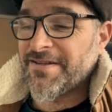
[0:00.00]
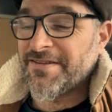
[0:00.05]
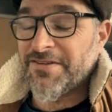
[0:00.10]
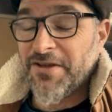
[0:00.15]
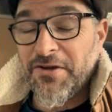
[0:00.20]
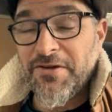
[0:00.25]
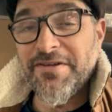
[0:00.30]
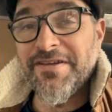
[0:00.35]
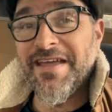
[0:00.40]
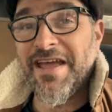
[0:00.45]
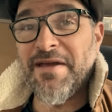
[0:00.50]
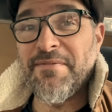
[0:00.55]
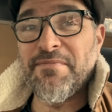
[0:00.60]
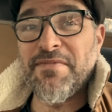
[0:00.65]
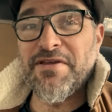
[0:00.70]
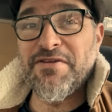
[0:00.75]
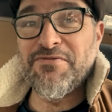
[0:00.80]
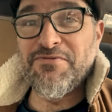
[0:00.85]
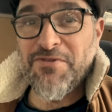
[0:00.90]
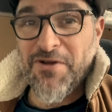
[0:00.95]
don't get
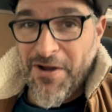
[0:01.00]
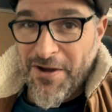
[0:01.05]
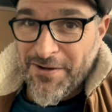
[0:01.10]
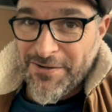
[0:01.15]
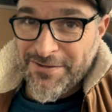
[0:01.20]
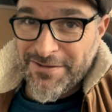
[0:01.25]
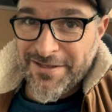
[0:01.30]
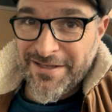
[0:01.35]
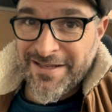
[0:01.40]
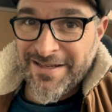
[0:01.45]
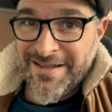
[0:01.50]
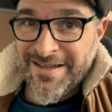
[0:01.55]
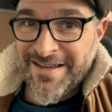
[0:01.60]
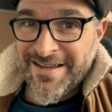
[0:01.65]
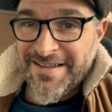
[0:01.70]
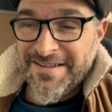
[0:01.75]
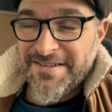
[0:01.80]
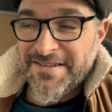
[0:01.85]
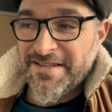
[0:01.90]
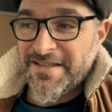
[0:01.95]
me wrong,
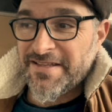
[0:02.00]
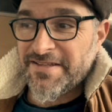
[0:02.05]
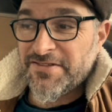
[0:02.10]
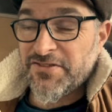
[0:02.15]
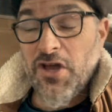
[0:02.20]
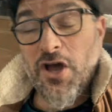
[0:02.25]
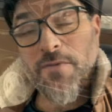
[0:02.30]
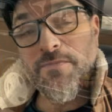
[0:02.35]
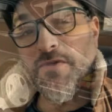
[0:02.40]
the Saab